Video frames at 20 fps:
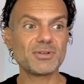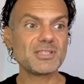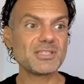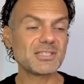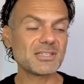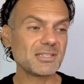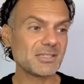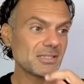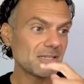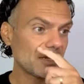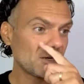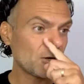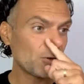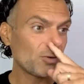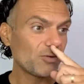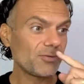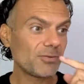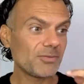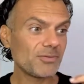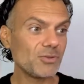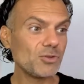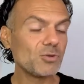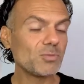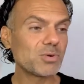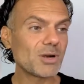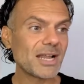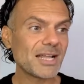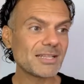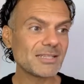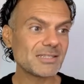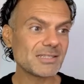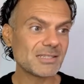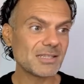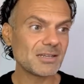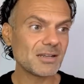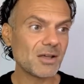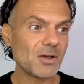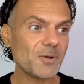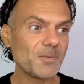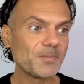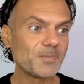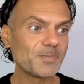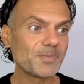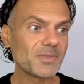instance, I know of a few brands that are